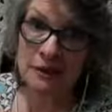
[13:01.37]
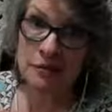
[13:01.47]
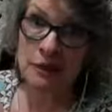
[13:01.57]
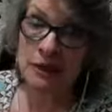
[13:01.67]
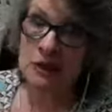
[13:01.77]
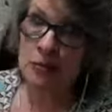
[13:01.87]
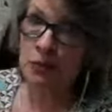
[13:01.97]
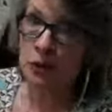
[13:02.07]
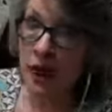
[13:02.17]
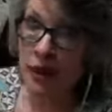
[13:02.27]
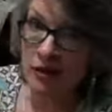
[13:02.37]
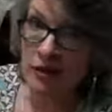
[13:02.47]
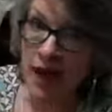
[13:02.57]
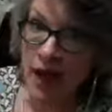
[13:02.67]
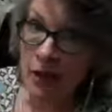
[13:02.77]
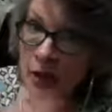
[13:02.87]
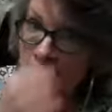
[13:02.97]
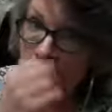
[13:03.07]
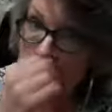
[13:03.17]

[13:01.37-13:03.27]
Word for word: because prior to that, when I was